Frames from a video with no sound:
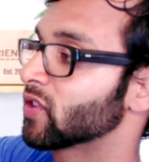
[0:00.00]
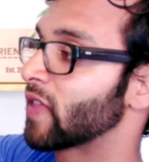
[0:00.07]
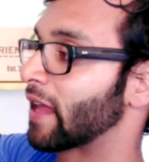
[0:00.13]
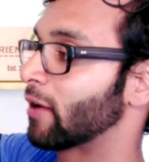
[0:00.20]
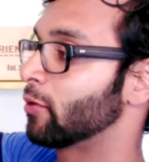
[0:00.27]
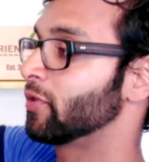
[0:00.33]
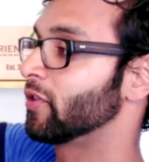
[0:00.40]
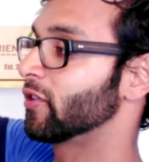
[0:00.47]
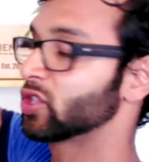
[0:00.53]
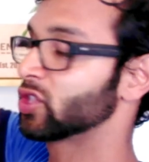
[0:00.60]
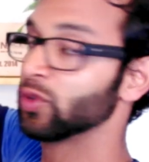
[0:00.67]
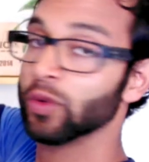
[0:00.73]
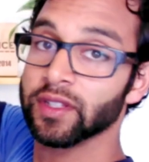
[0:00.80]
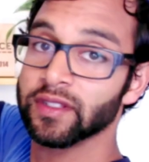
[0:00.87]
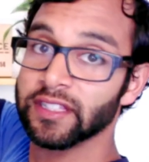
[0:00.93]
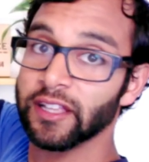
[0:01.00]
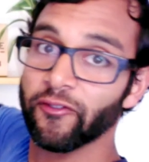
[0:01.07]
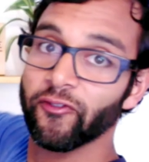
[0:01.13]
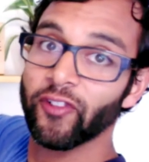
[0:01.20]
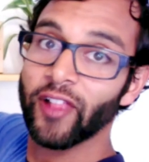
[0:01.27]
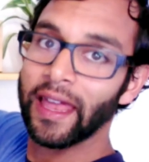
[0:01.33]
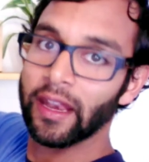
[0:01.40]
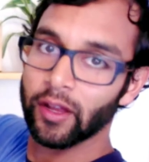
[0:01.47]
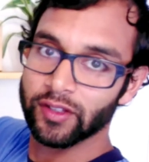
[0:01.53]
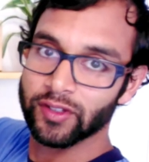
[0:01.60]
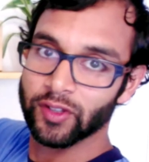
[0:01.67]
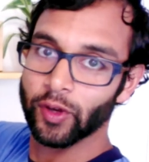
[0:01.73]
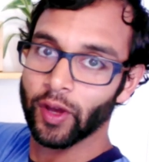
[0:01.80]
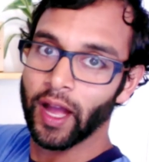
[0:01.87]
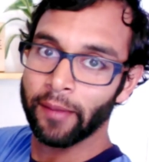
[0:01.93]
so that the shoe would sit flat.
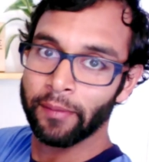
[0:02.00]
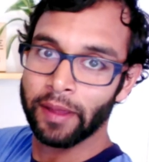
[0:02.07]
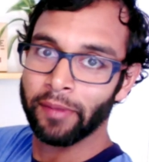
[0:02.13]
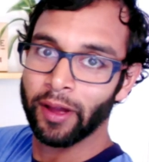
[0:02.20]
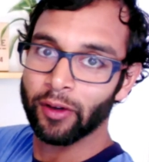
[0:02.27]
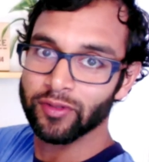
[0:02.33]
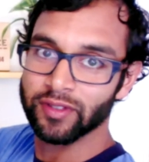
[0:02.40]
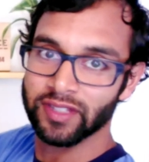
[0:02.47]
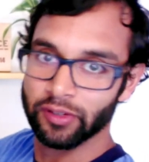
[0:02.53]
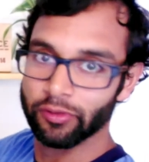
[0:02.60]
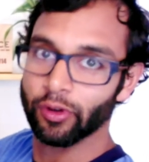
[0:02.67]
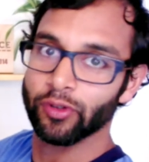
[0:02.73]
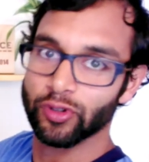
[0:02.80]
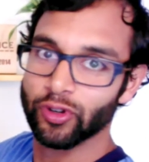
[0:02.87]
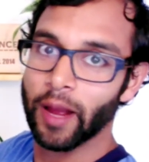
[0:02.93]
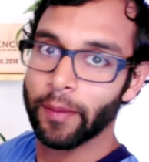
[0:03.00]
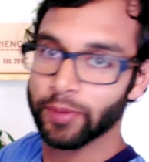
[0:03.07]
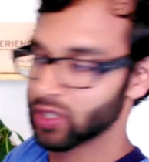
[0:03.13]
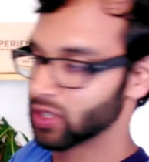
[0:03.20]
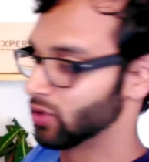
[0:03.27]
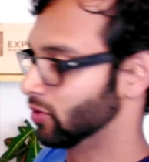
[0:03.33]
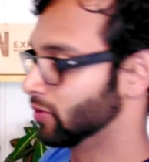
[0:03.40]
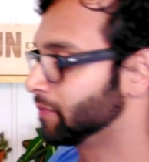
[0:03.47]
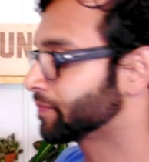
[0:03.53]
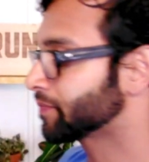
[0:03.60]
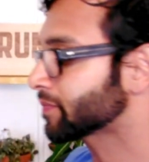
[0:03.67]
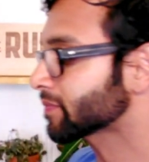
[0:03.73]
So I made my own zero drop shoe.